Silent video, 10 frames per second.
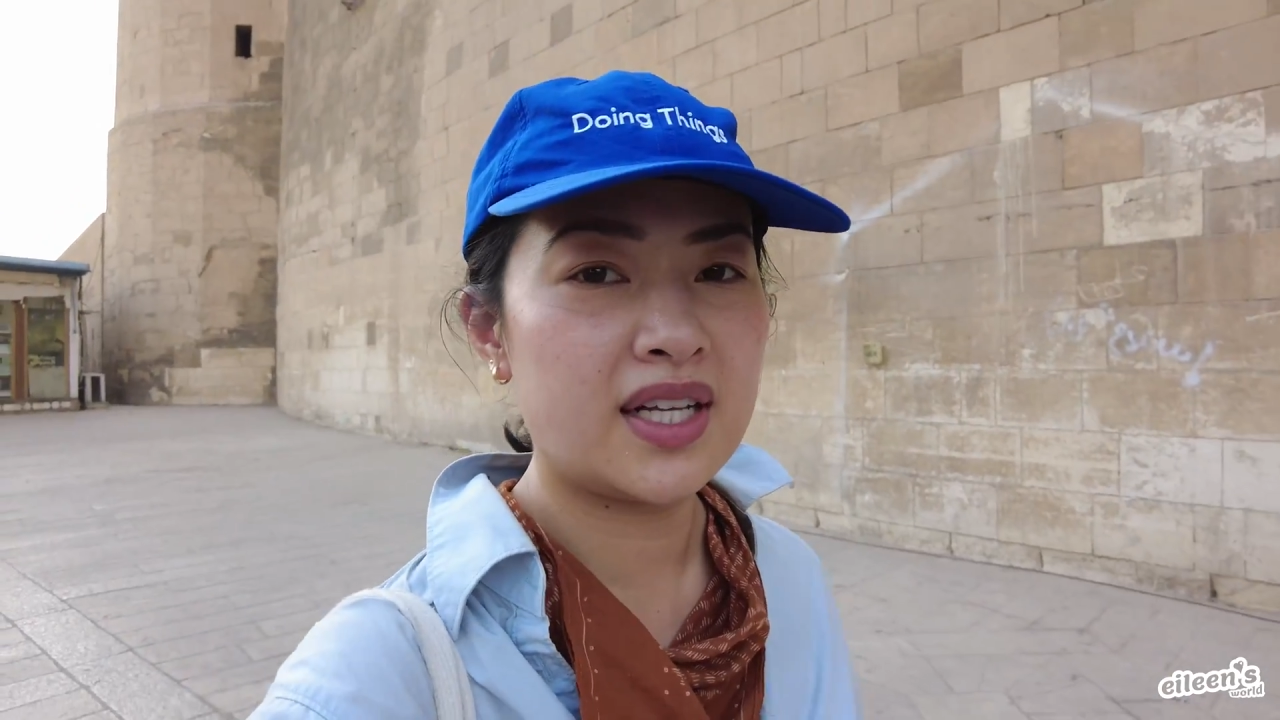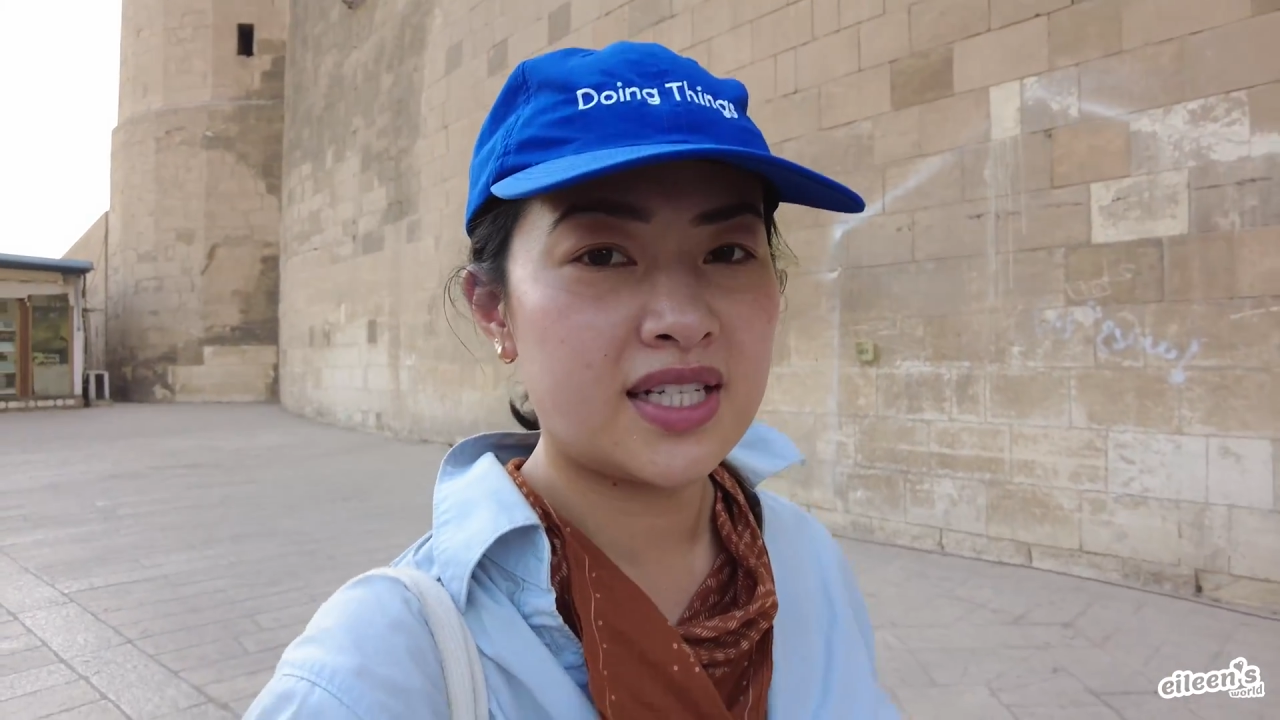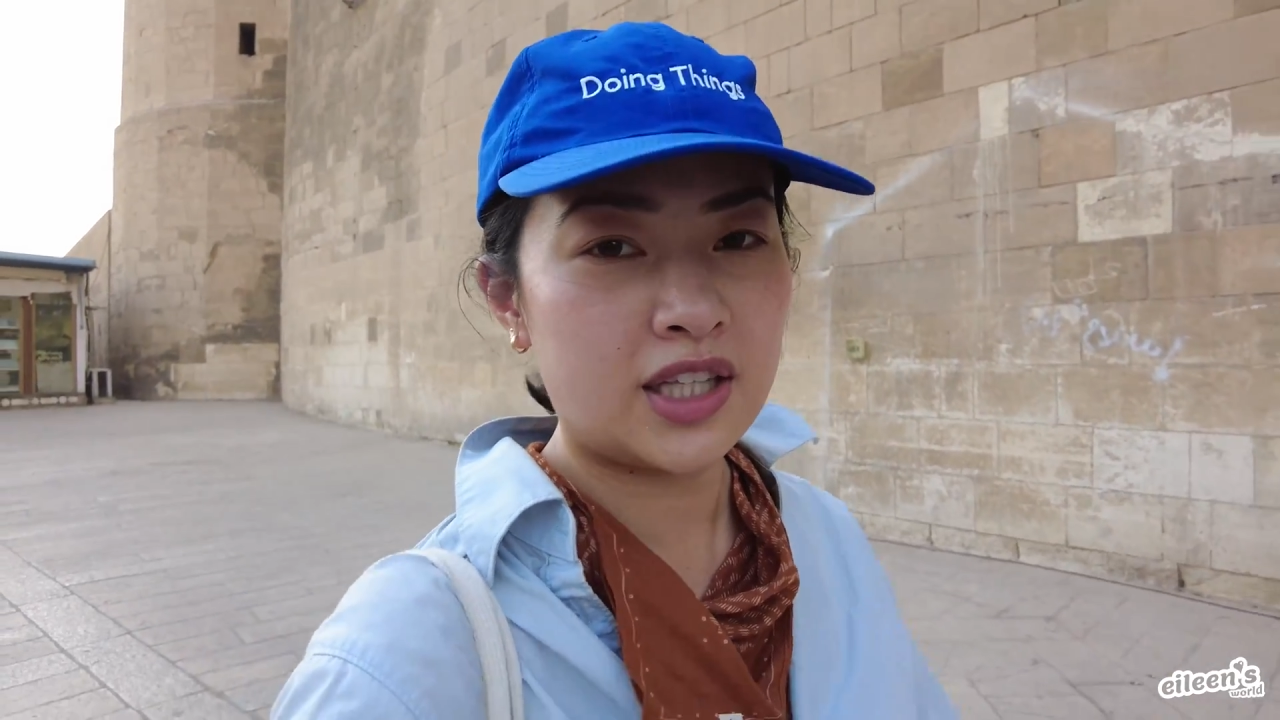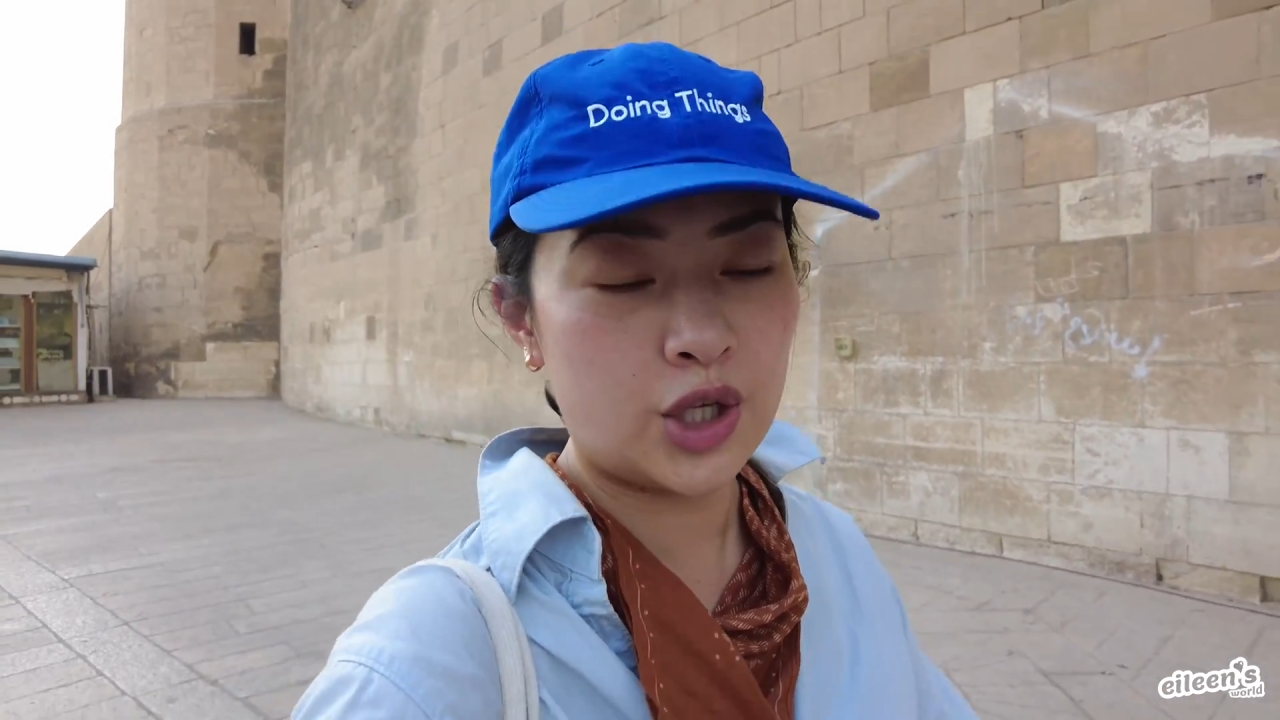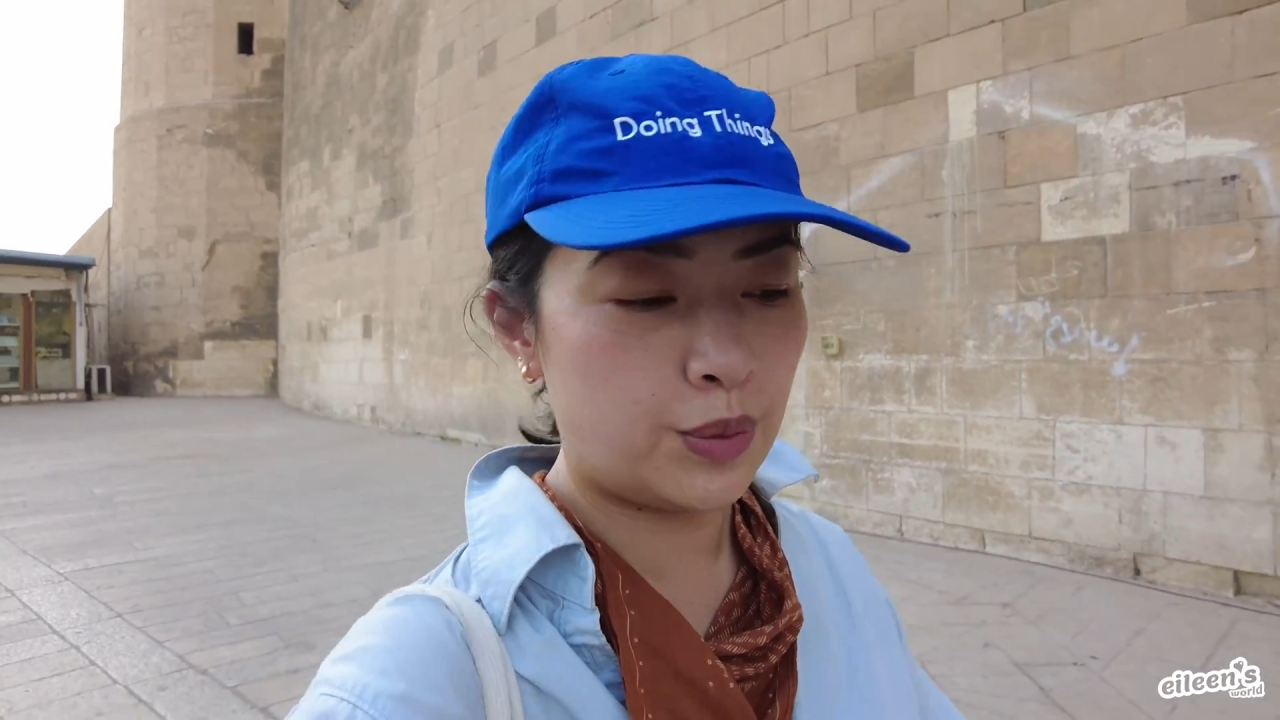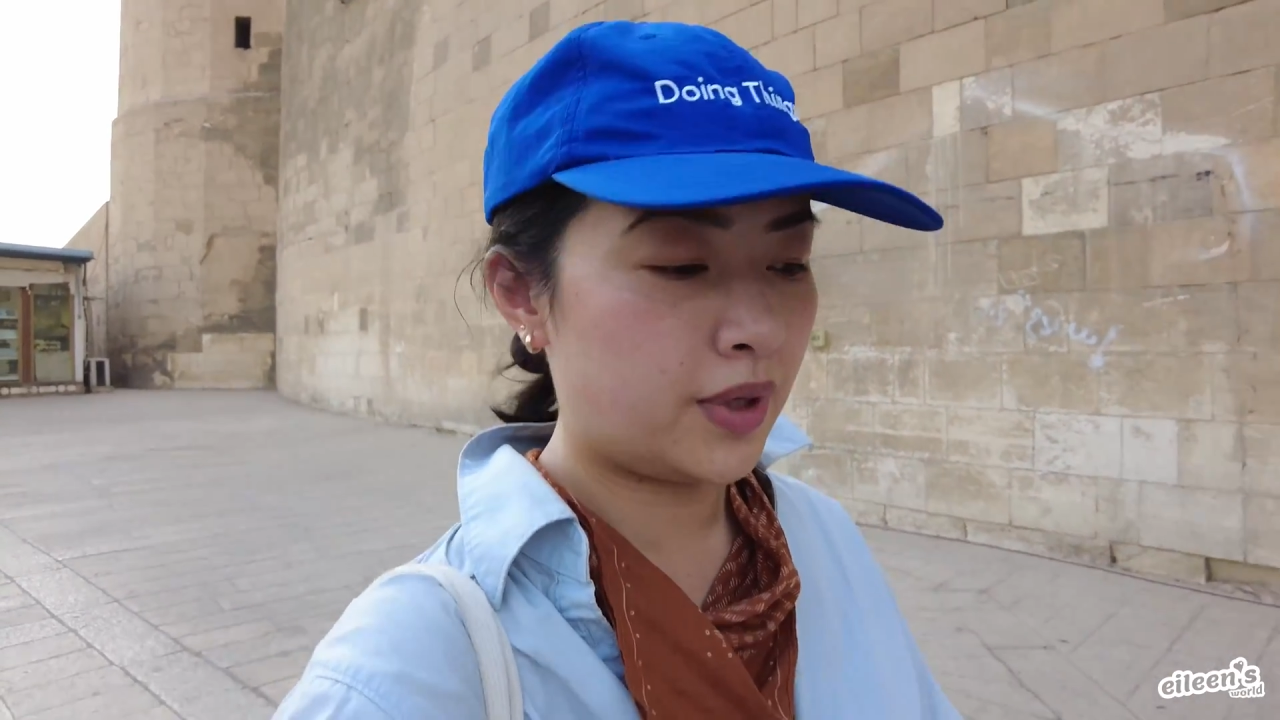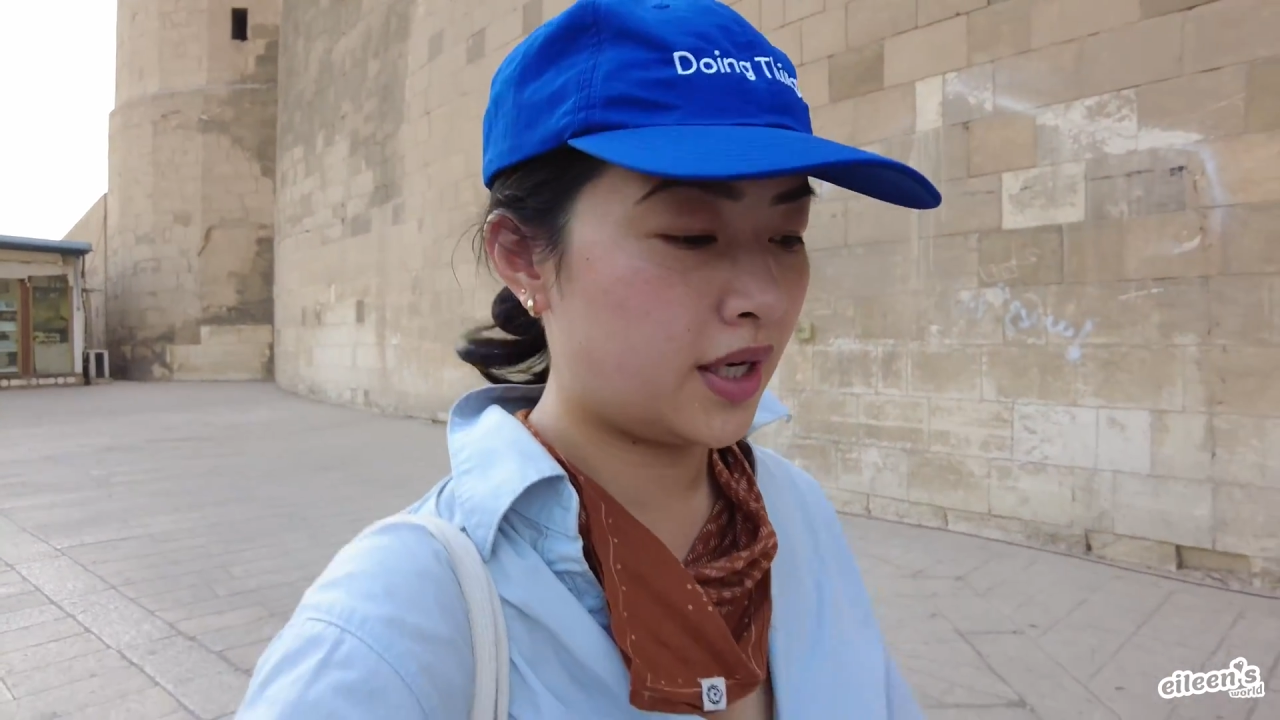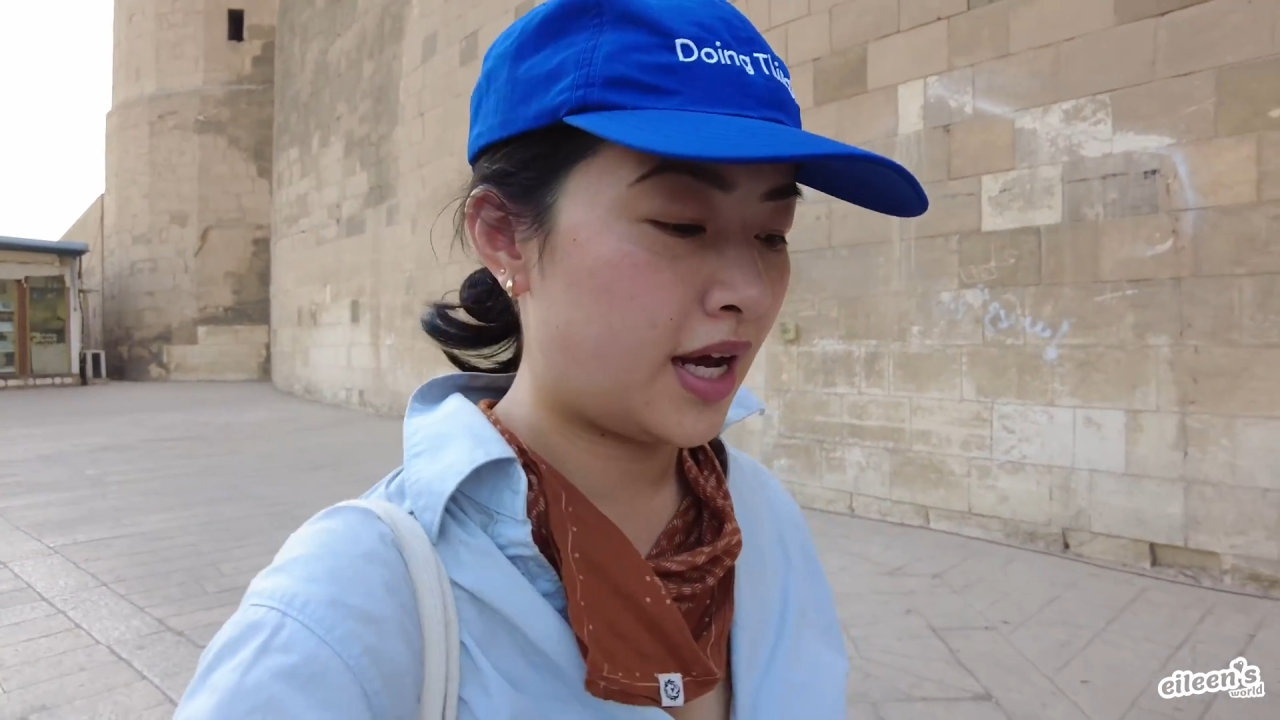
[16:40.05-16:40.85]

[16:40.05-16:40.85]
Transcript: take the Uber,